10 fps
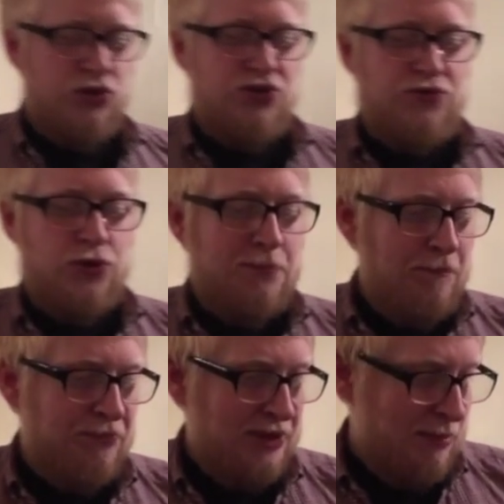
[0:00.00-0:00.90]
wonderful.
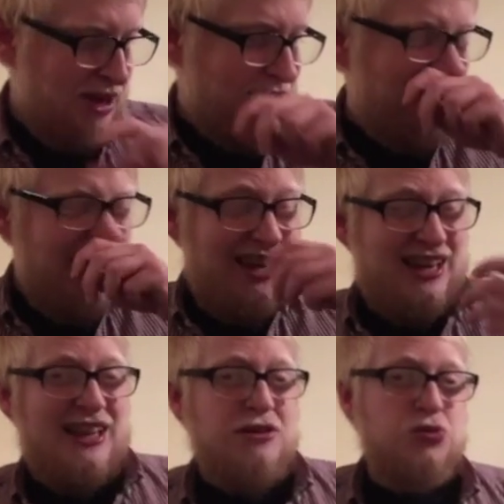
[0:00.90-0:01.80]
I mean,
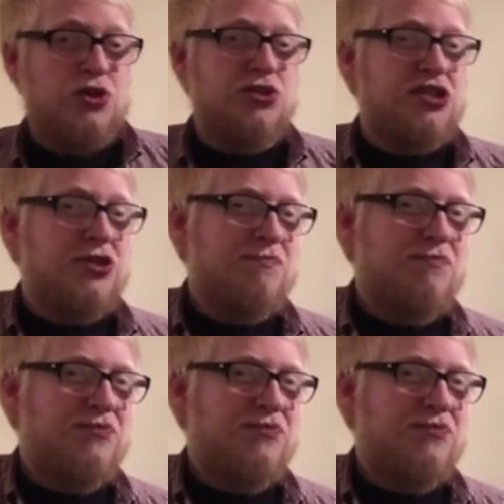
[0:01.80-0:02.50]
Cloudwater,